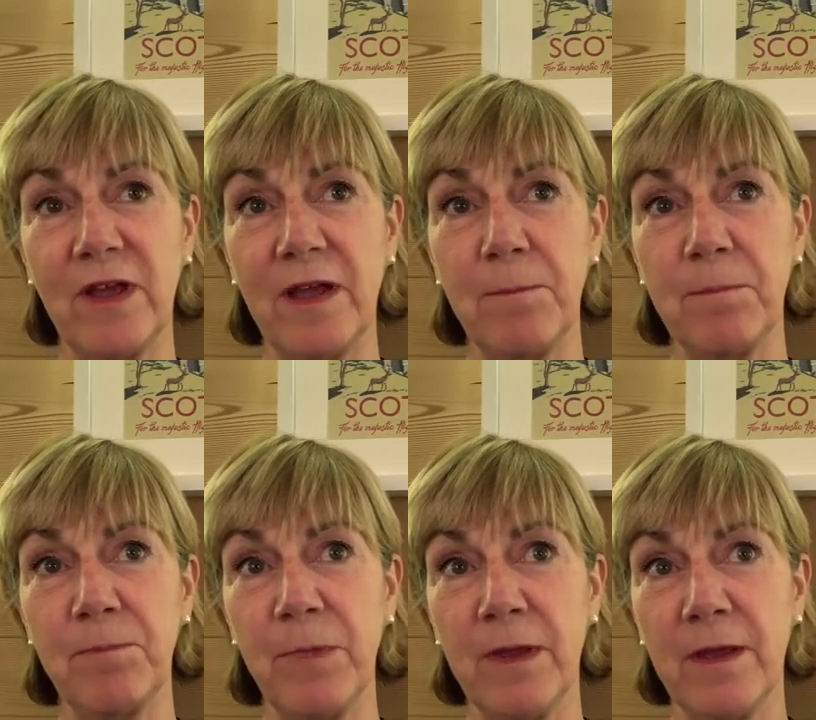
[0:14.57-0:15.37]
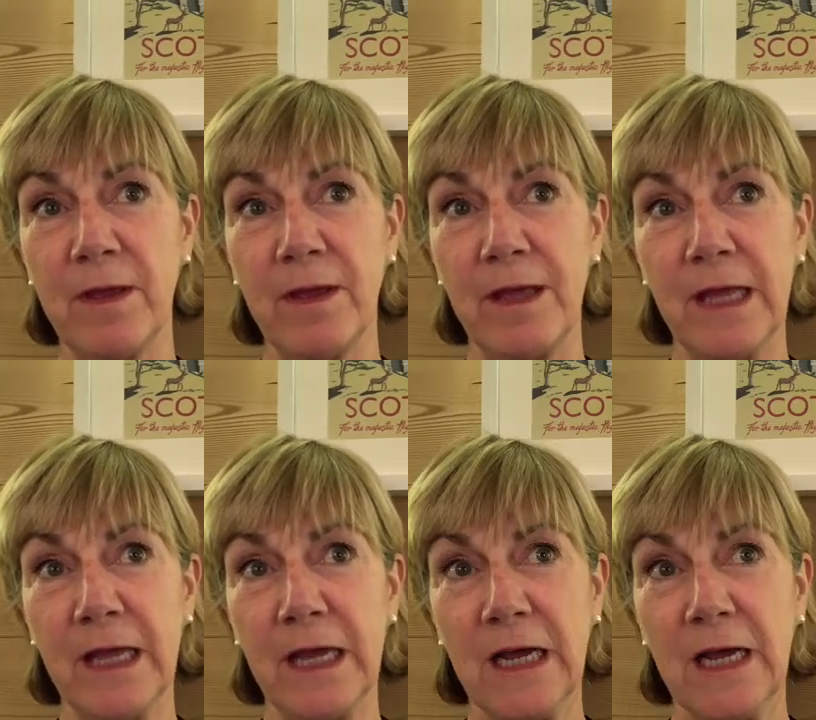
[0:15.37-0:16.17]

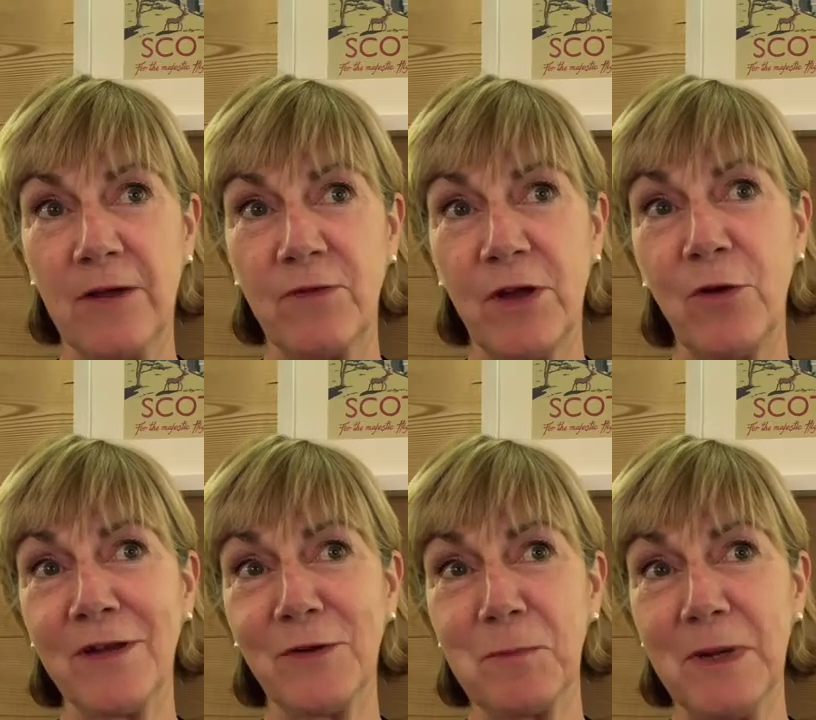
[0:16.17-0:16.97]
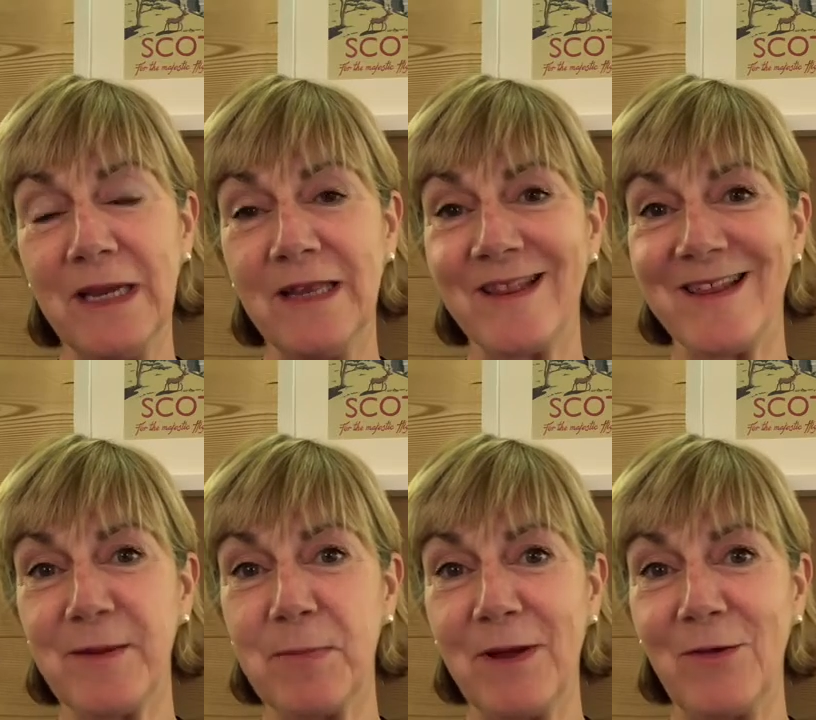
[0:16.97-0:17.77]
I've now had complaints
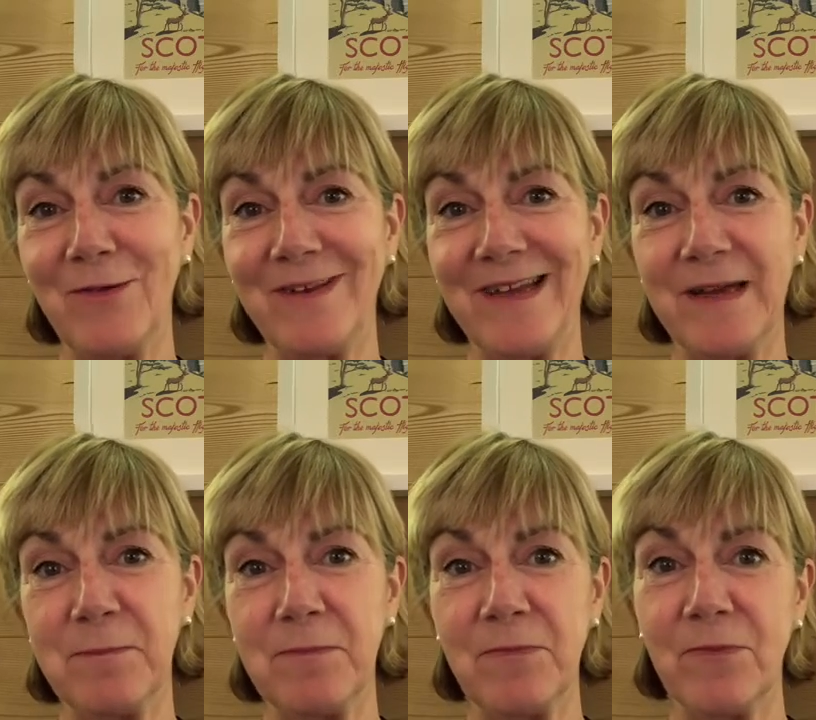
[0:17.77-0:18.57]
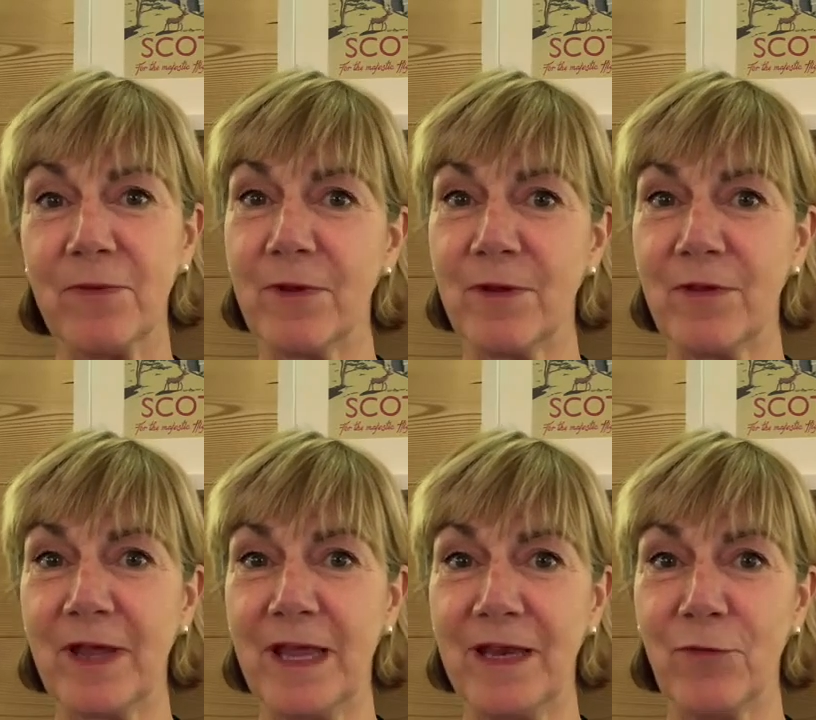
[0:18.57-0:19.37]
about
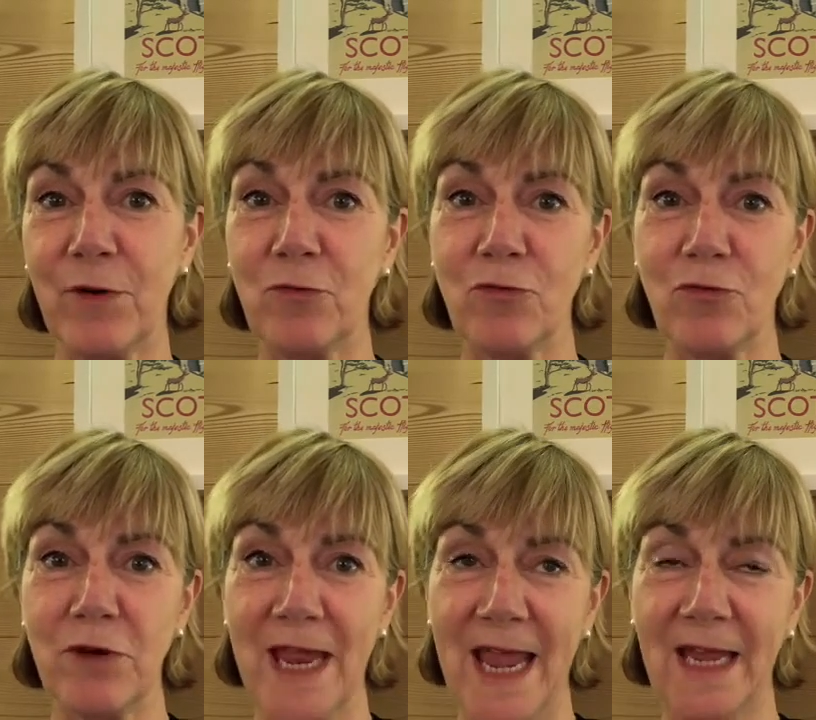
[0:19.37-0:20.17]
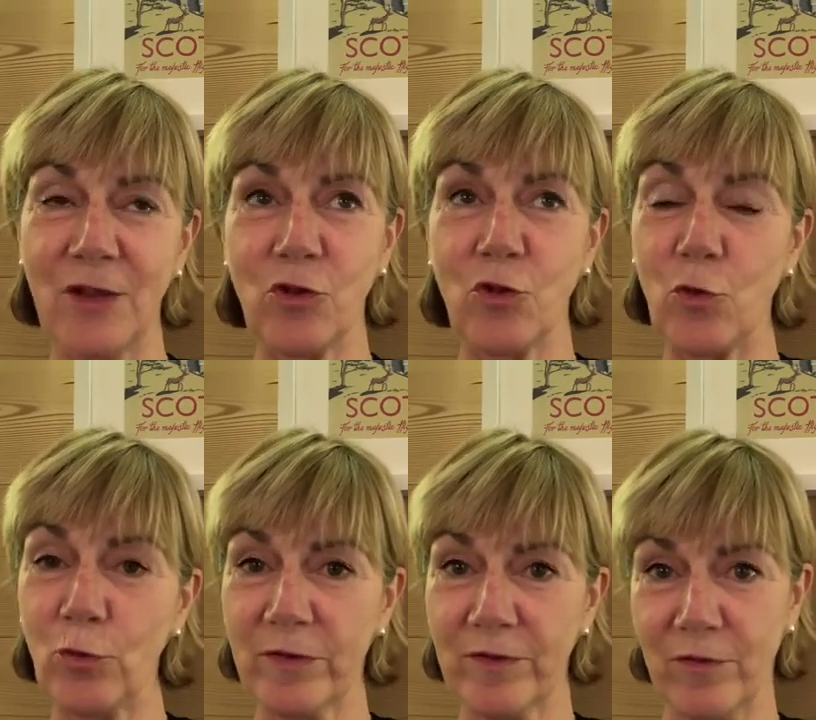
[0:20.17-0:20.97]
the area around your neck and
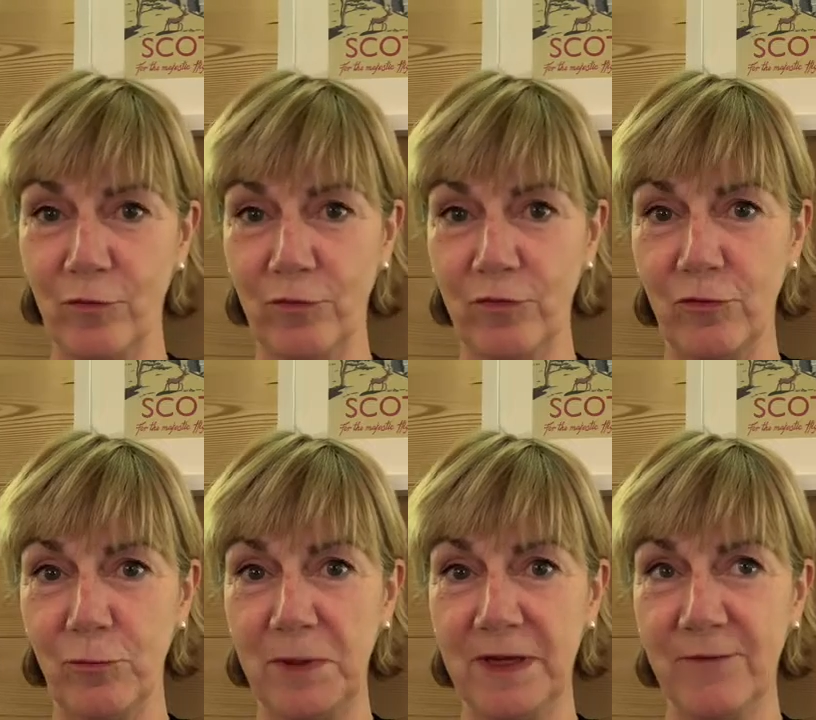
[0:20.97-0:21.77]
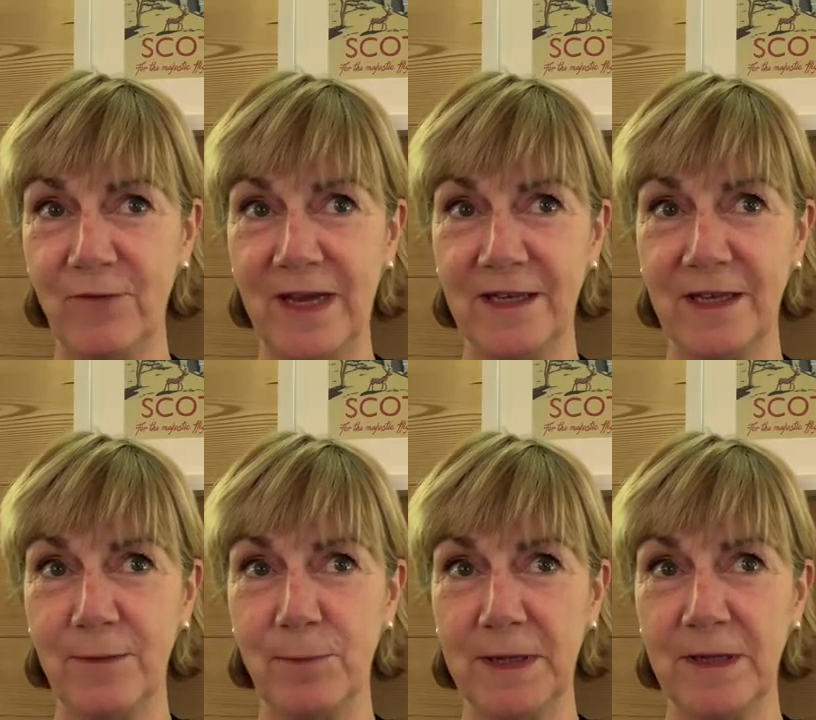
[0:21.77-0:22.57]
shoulders also being affected
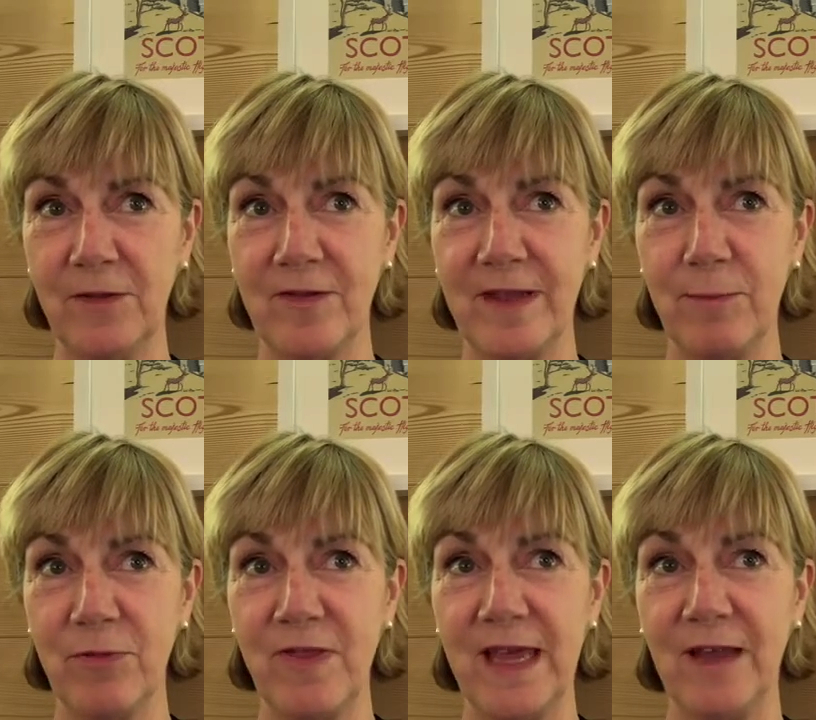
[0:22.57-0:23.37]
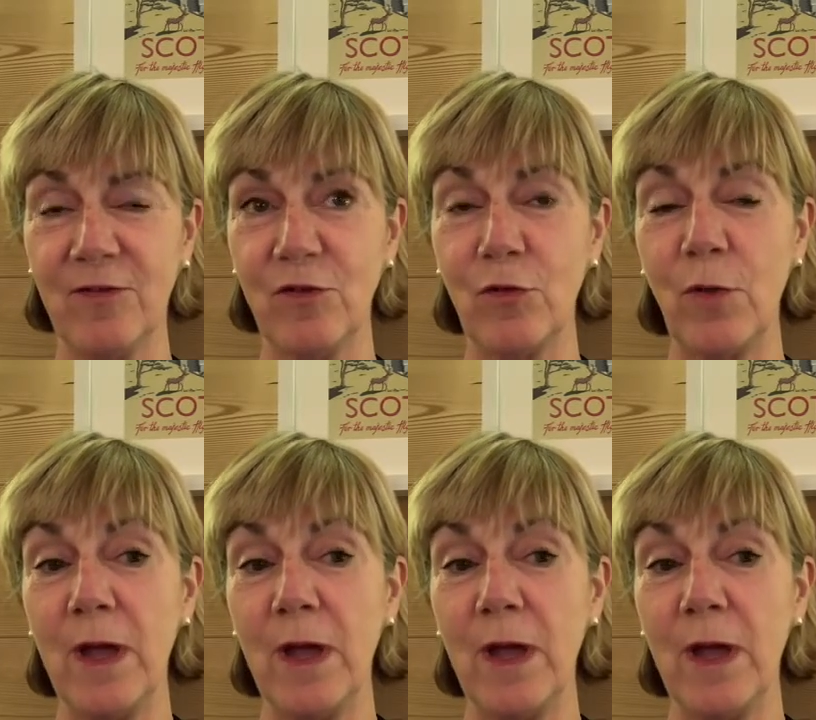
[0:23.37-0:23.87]
by the same thing. So